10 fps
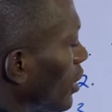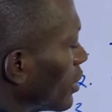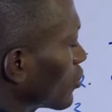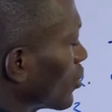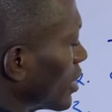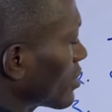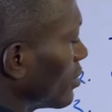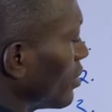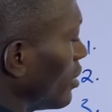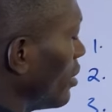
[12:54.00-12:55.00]

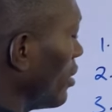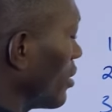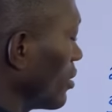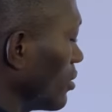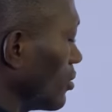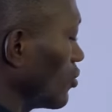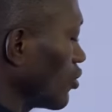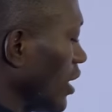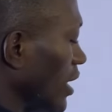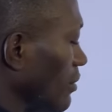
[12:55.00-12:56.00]
Extracting the
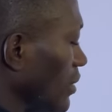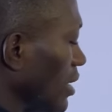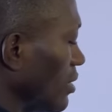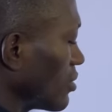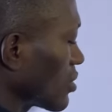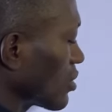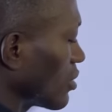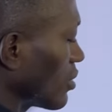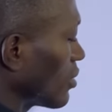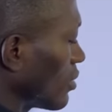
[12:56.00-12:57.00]
trial balance.
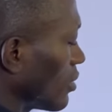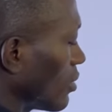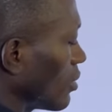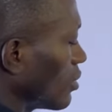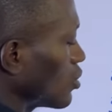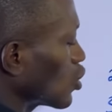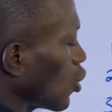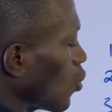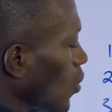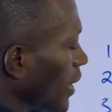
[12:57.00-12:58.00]

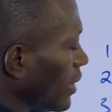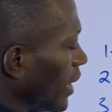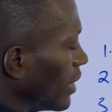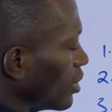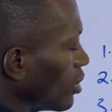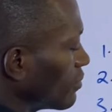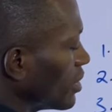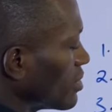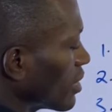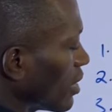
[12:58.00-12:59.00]
So when any of
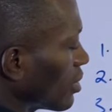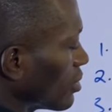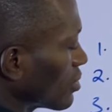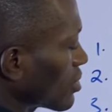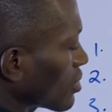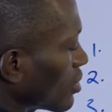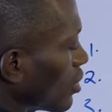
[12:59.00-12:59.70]
these errors,